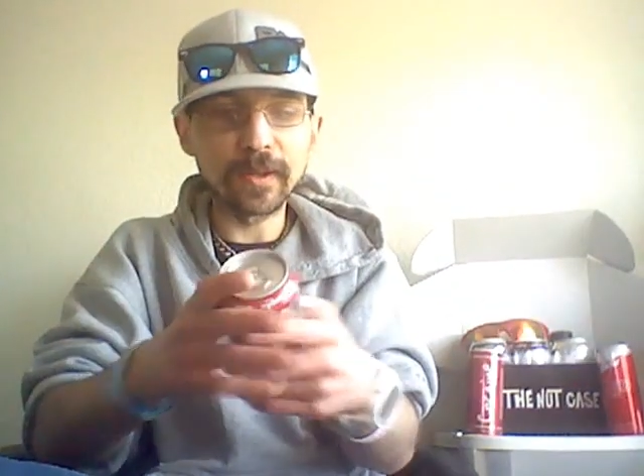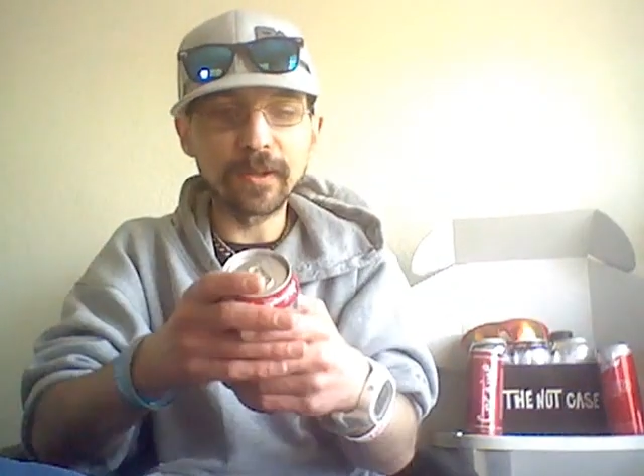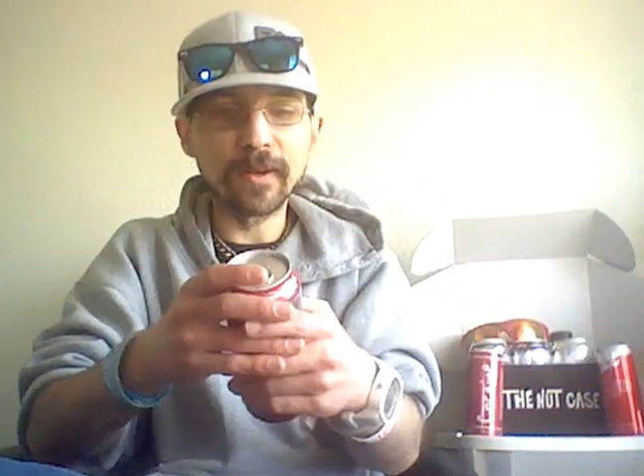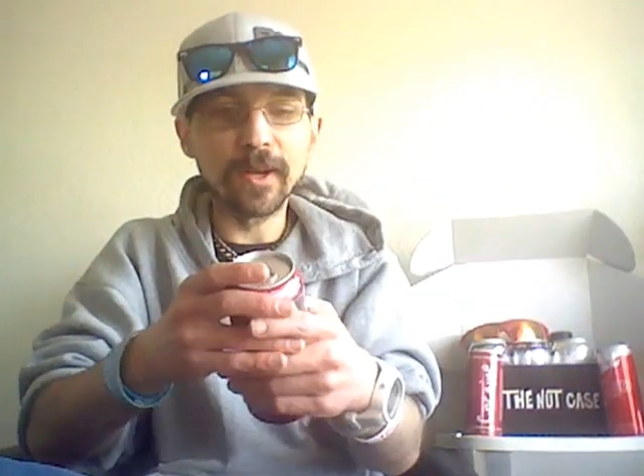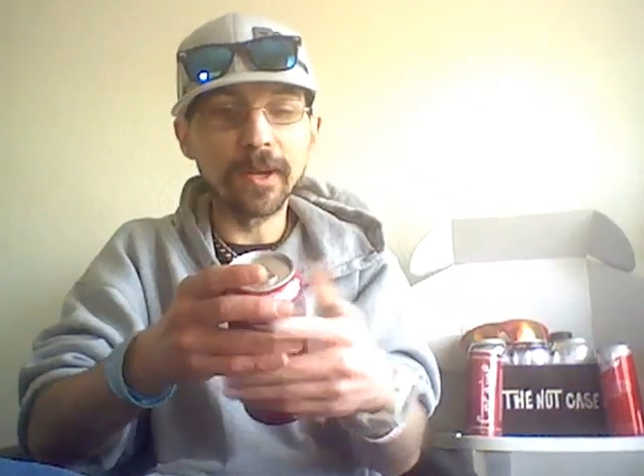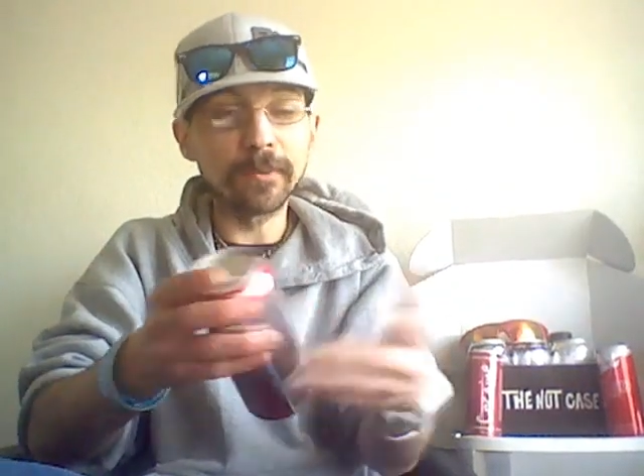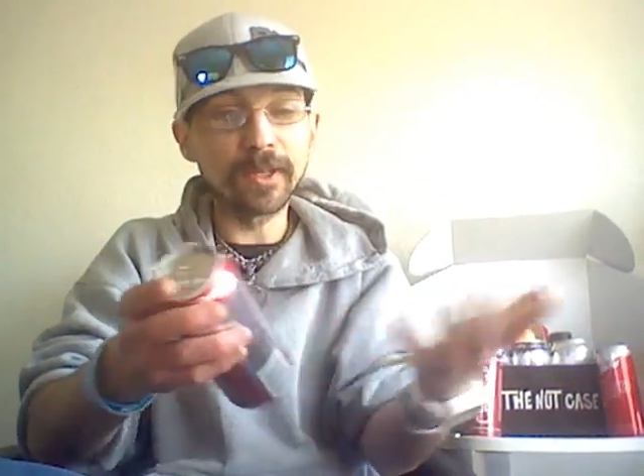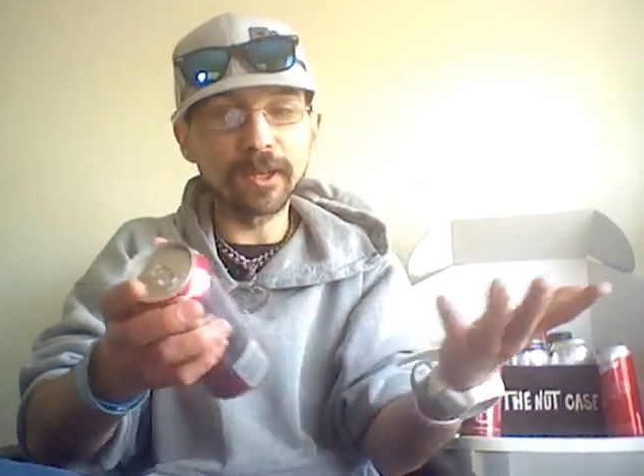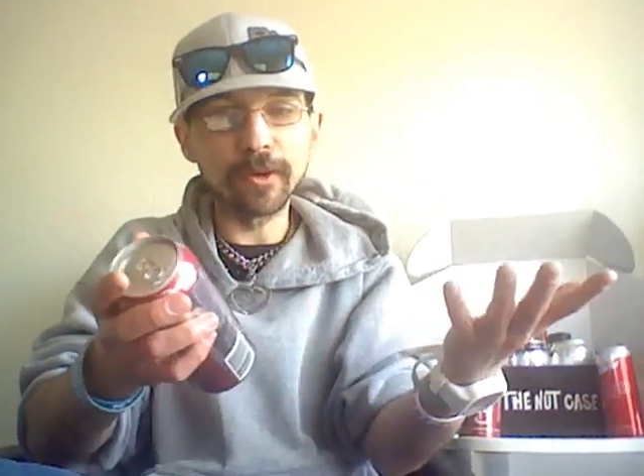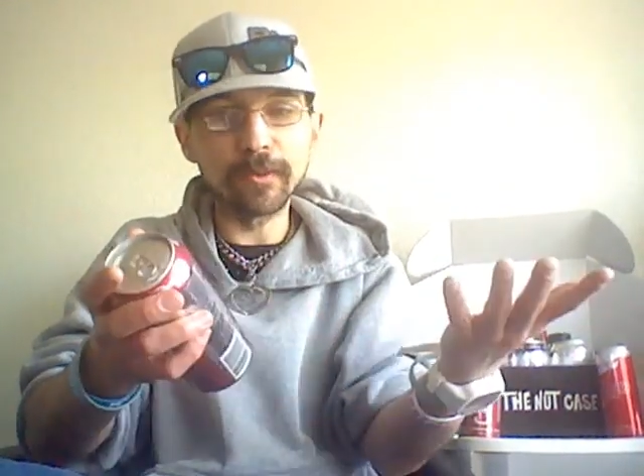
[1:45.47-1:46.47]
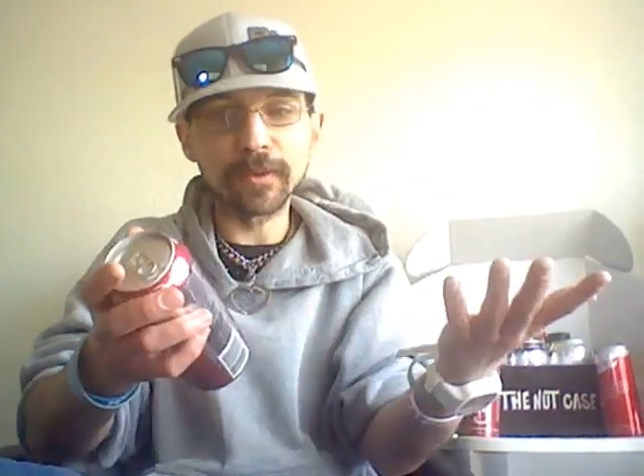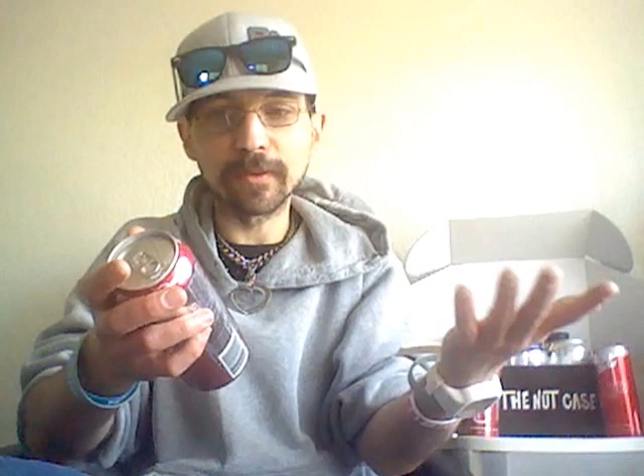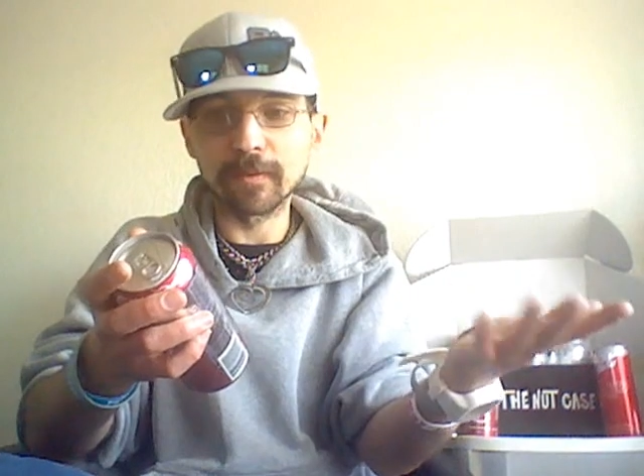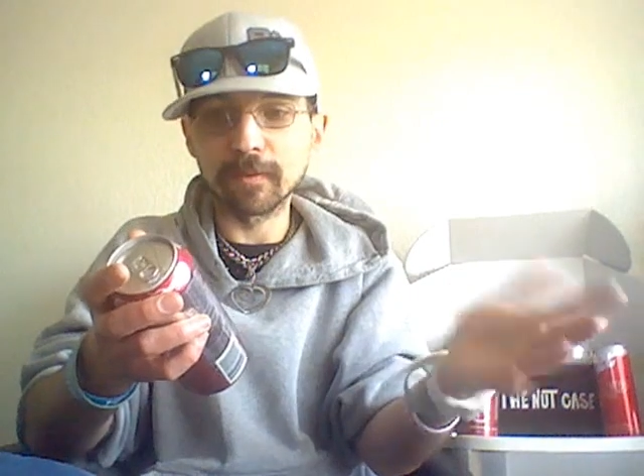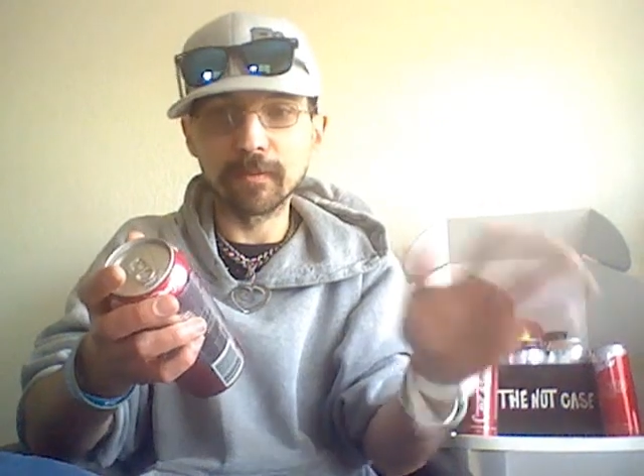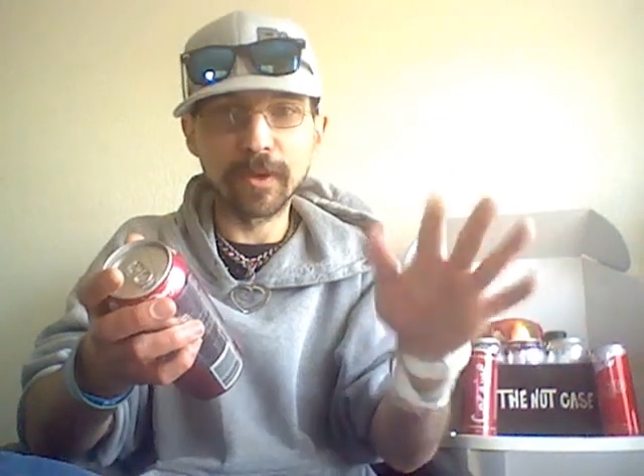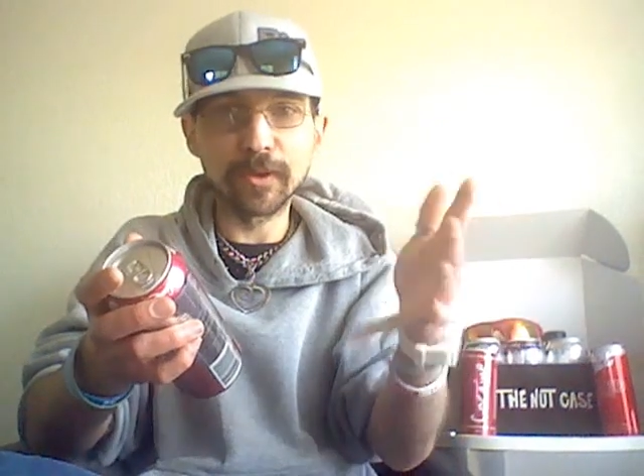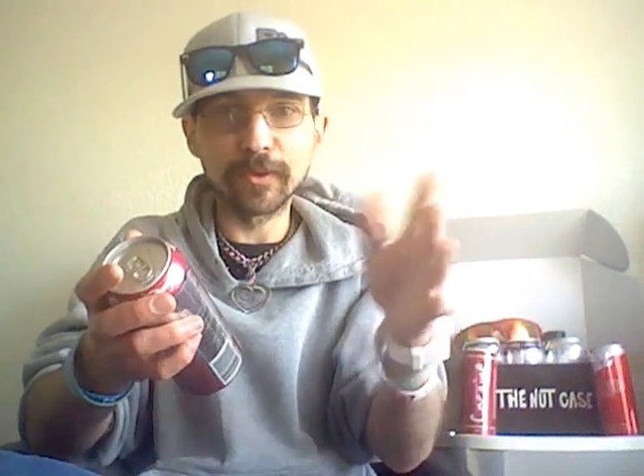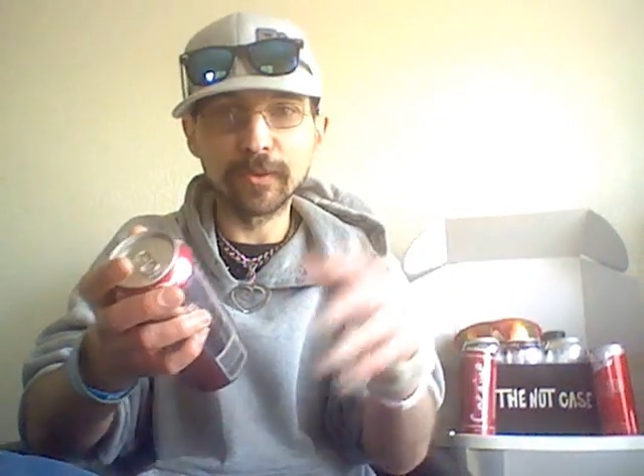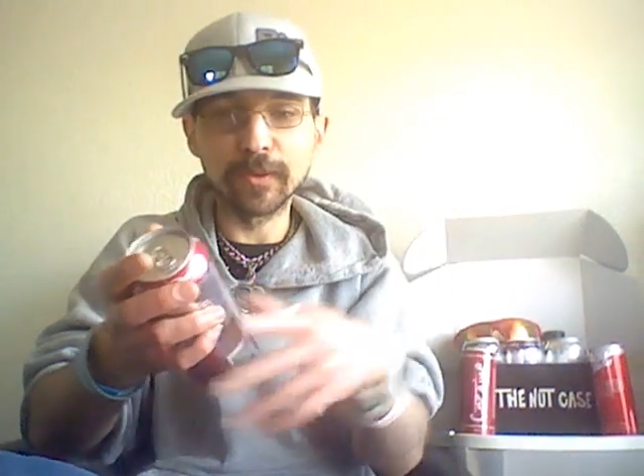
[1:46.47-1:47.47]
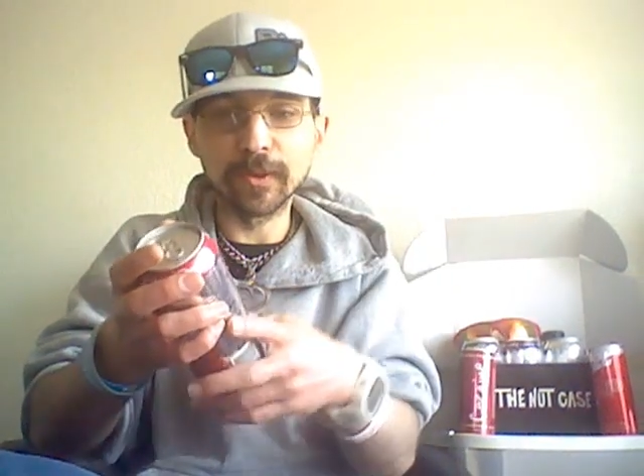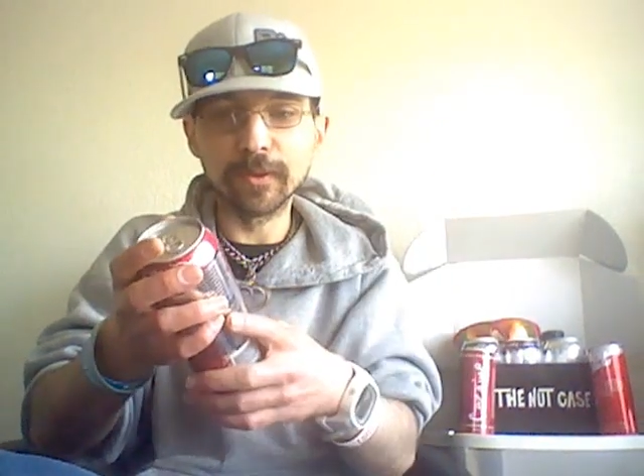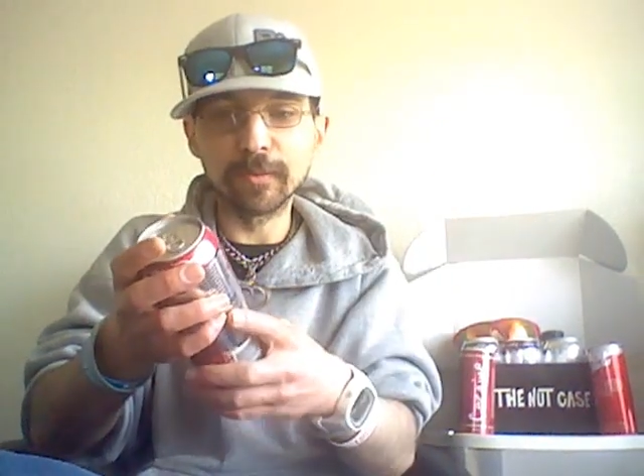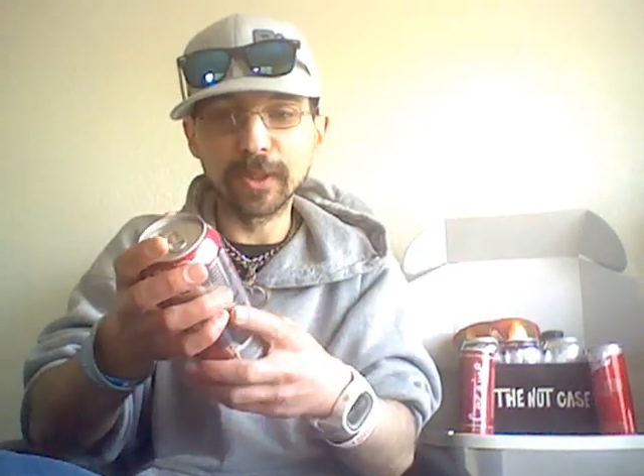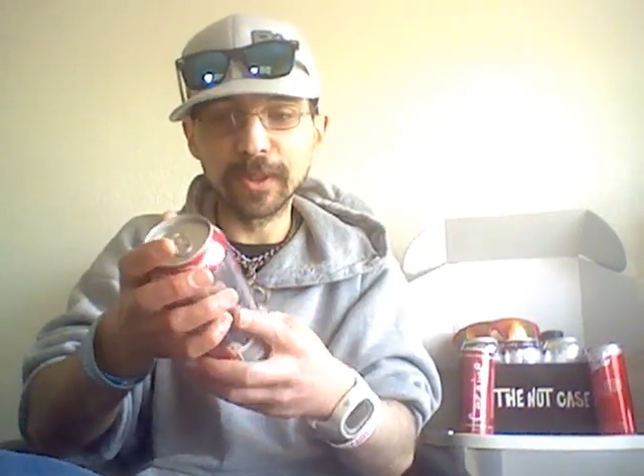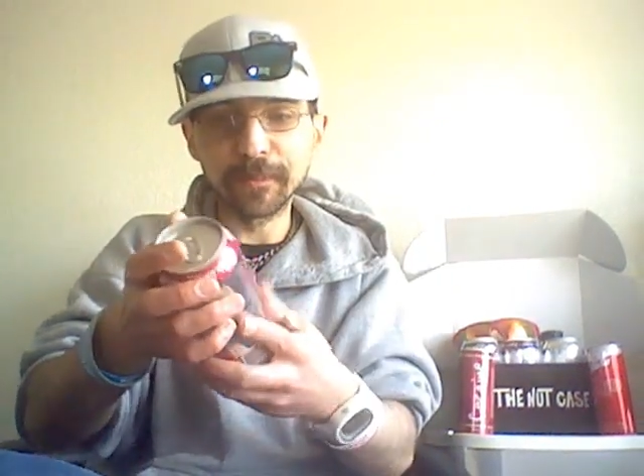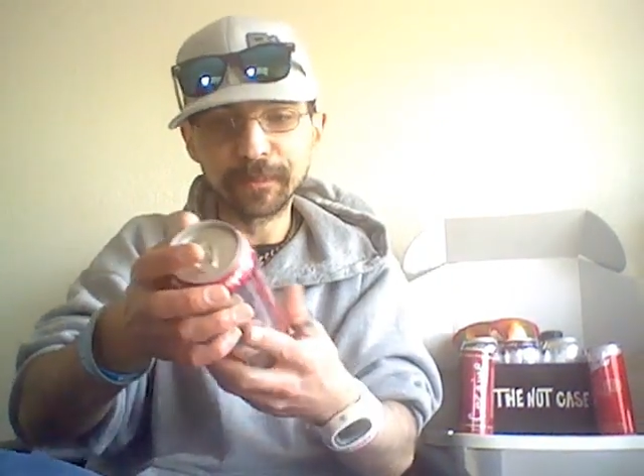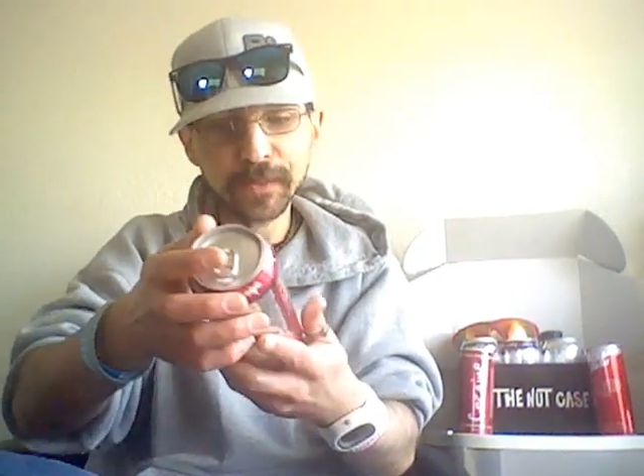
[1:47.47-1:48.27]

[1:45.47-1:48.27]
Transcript: Saying I'm going to go with around 200, but